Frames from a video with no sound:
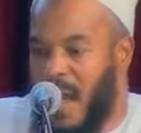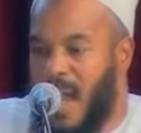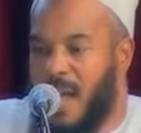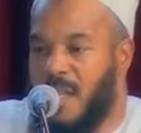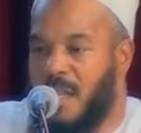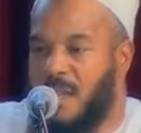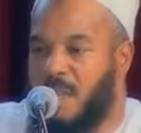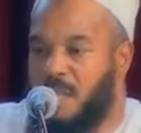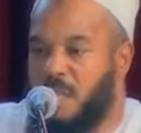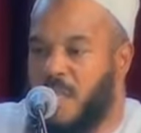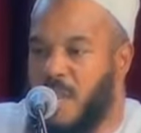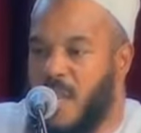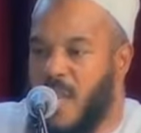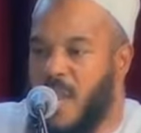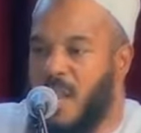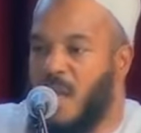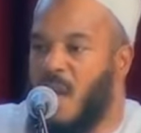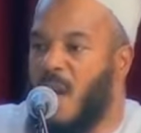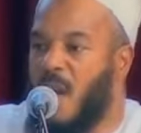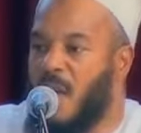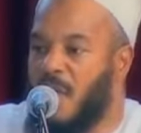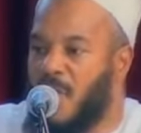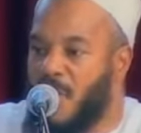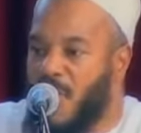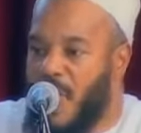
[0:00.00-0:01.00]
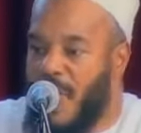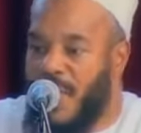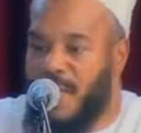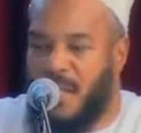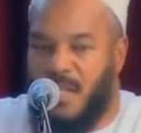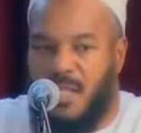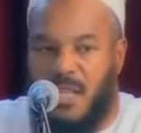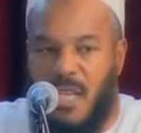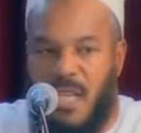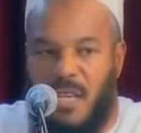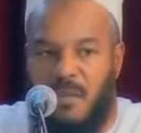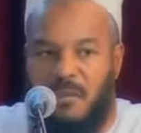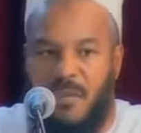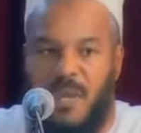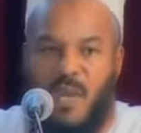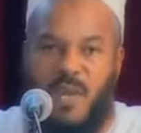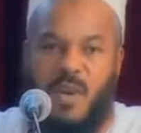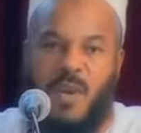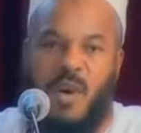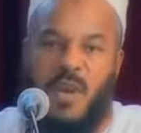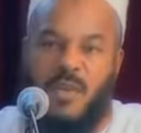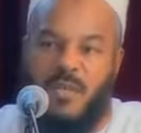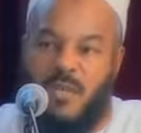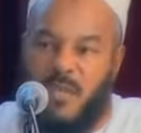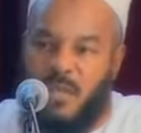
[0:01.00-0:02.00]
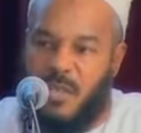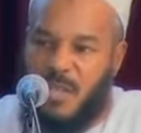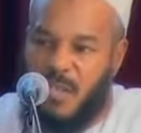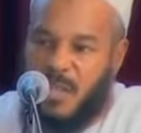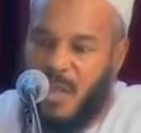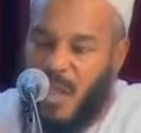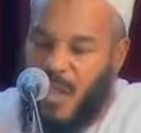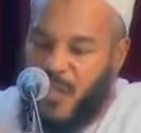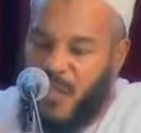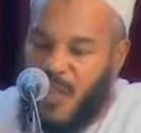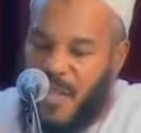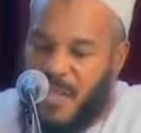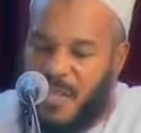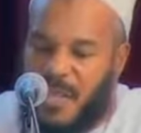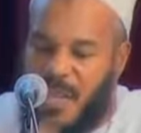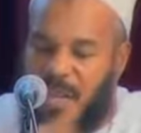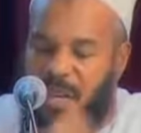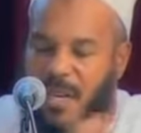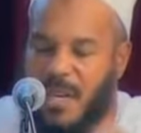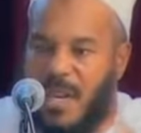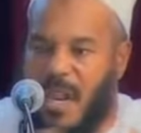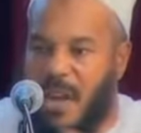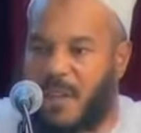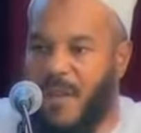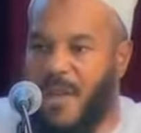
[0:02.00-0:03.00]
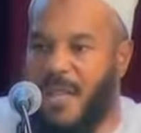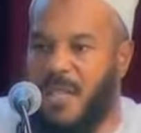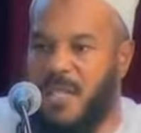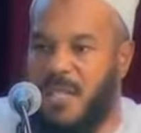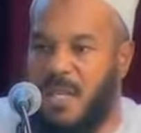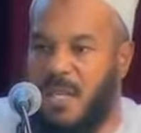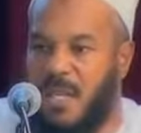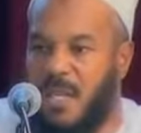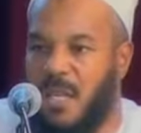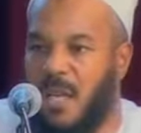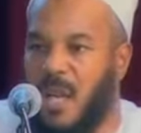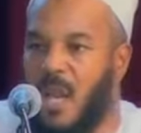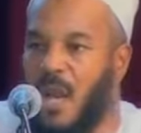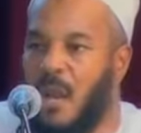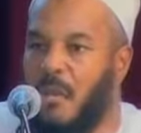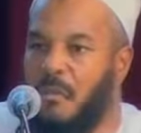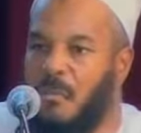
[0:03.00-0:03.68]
as being authentic because it is authentically narrated,